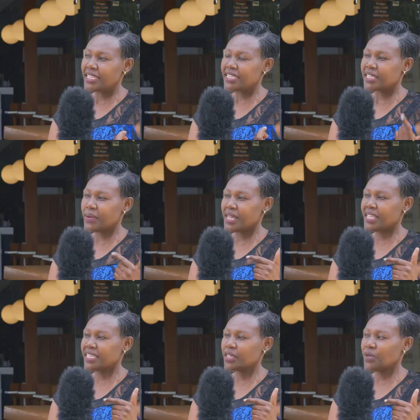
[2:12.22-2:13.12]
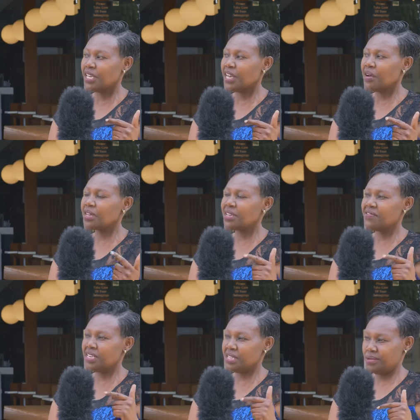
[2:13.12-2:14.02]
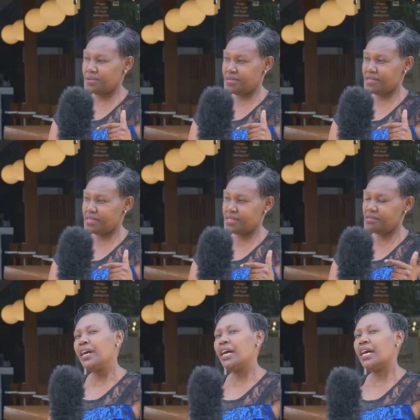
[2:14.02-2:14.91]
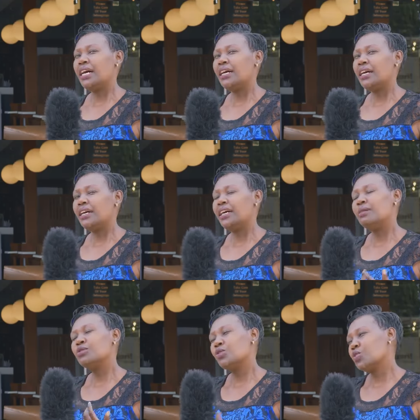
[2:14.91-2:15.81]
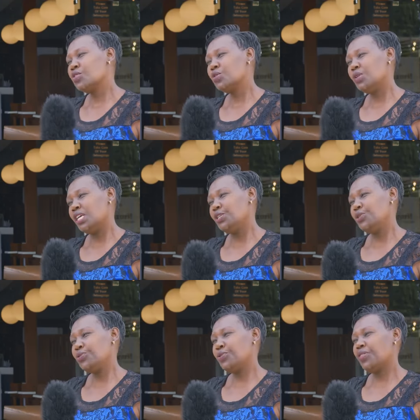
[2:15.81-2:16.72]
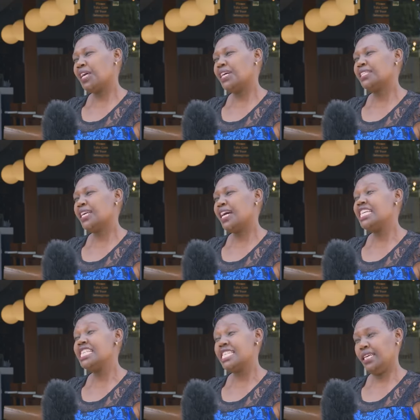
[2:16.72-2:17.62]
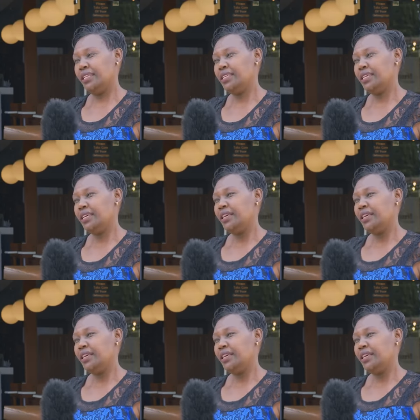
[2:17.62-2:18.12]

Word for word: it is the one that actually now gave the results. I'm so sorry to let you know that indeed